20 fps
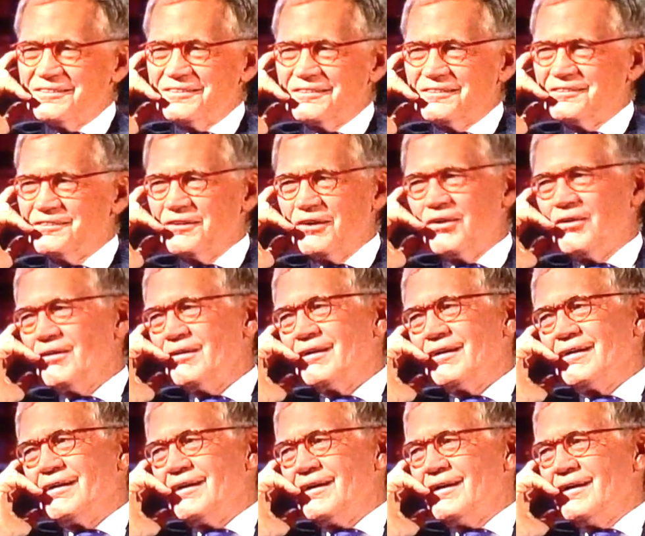answer. So, the
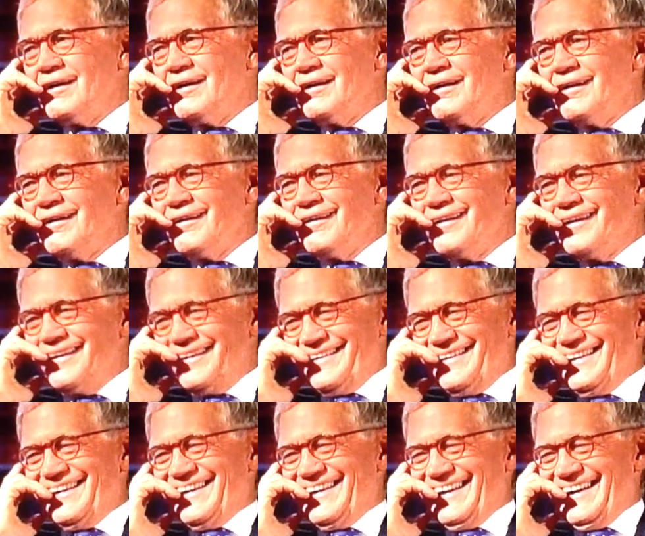sauce is not there
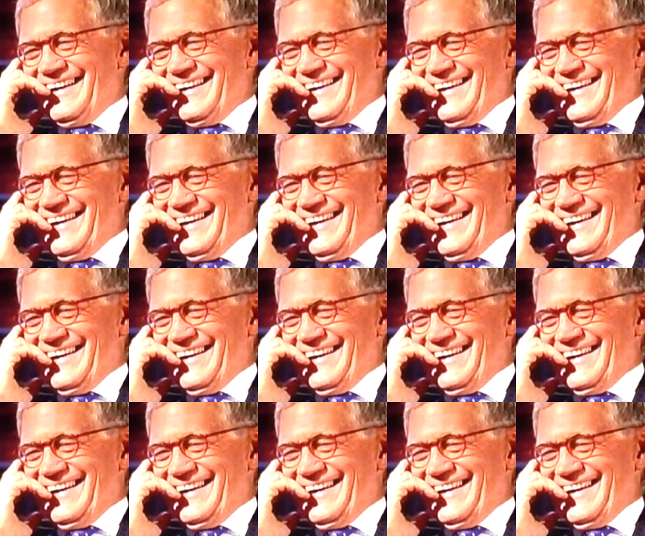every night.